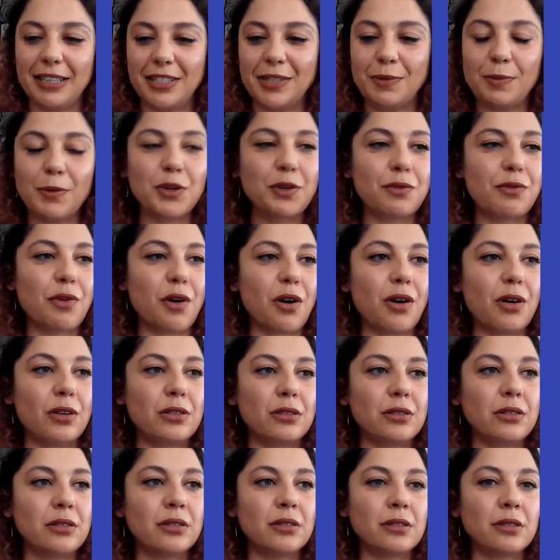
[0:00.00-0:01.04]
Let's
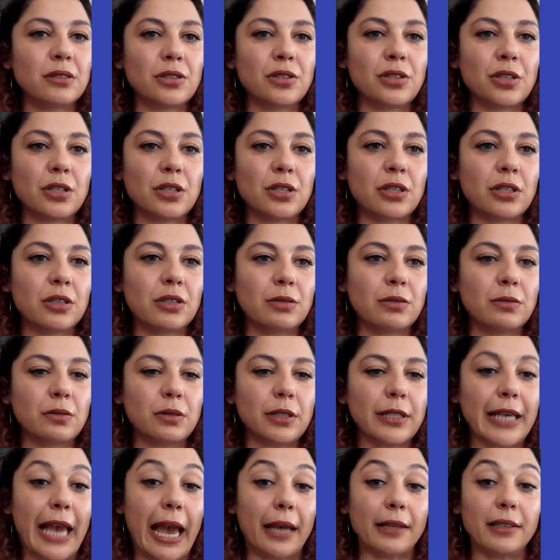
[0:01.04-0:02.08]
move on
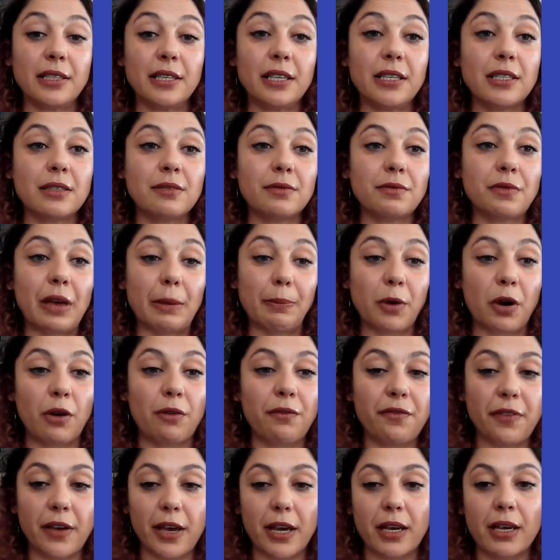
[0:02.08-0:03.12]
to, this
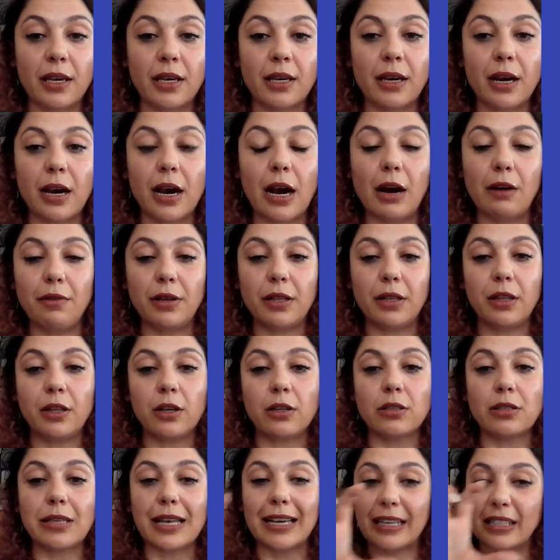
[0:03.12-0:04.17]
is web config,
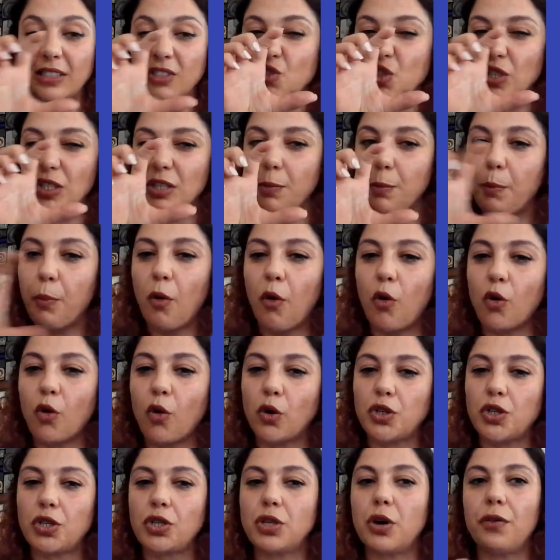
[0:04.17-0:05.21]
how it looks like just
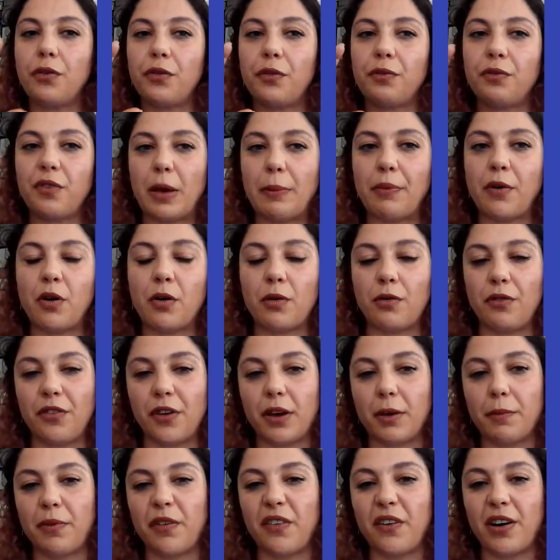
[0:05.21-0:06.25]
a portion of a
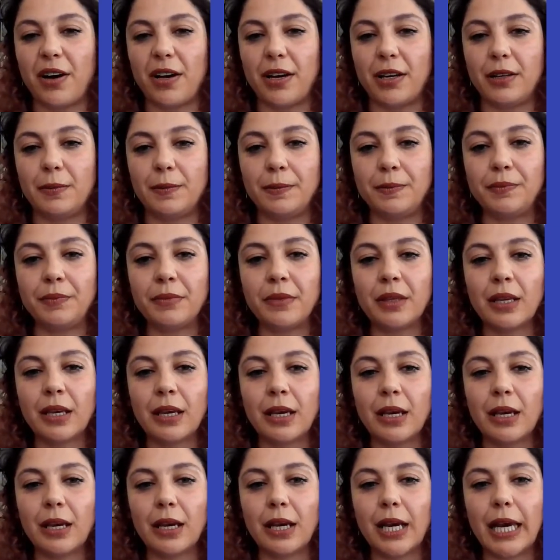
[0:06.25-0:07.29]
web config file.
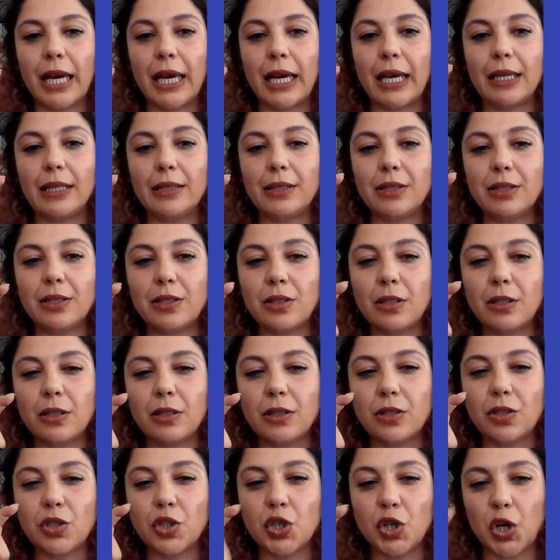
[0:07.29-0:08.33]
It
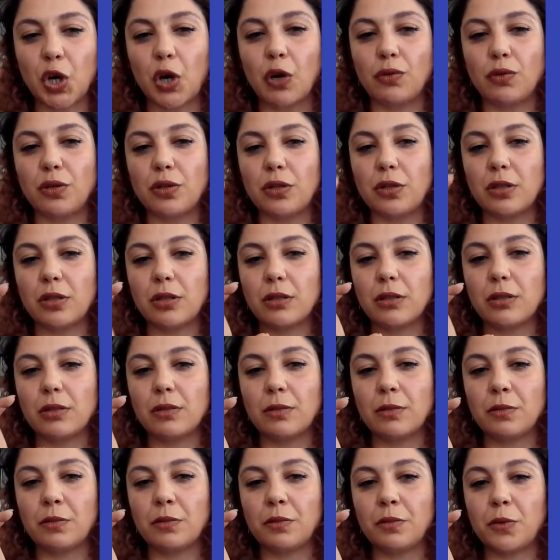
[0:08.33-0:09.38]
shows
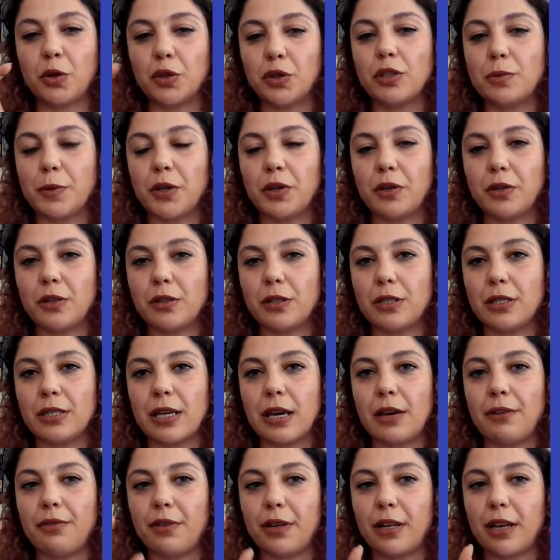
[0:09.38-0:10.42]
models builder
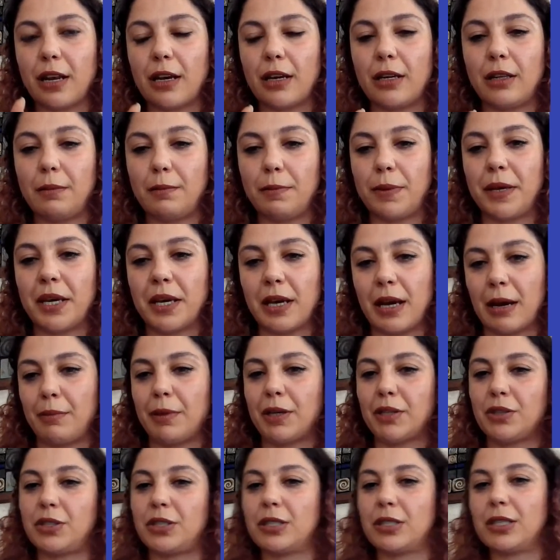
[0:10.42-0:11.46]
stuff, and I'll be
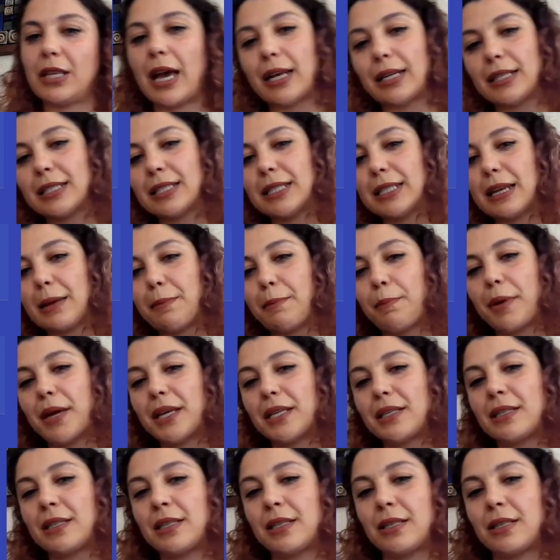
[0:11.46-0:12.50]
coming to that in a
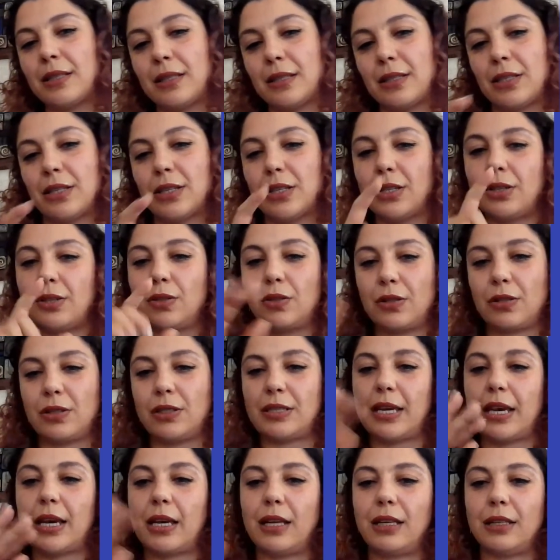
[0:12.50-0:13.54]
bit to
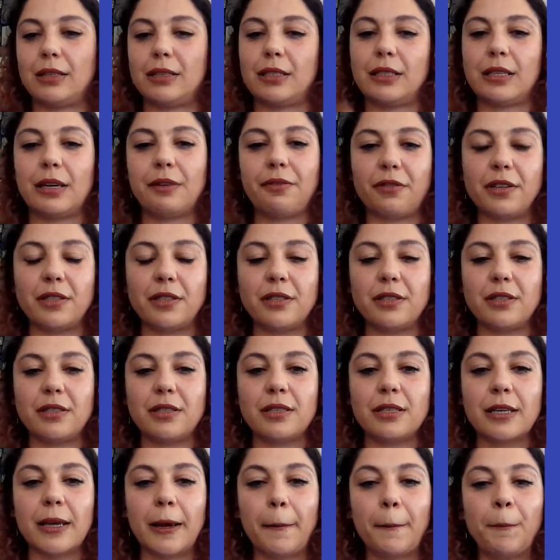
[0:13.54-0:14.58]
tell the
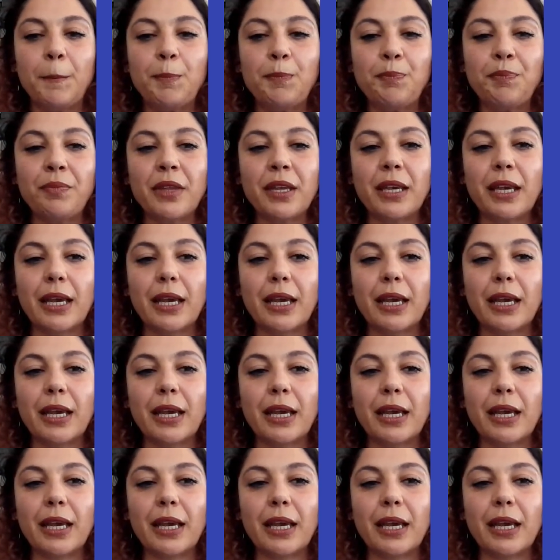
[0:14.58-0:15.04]
difference.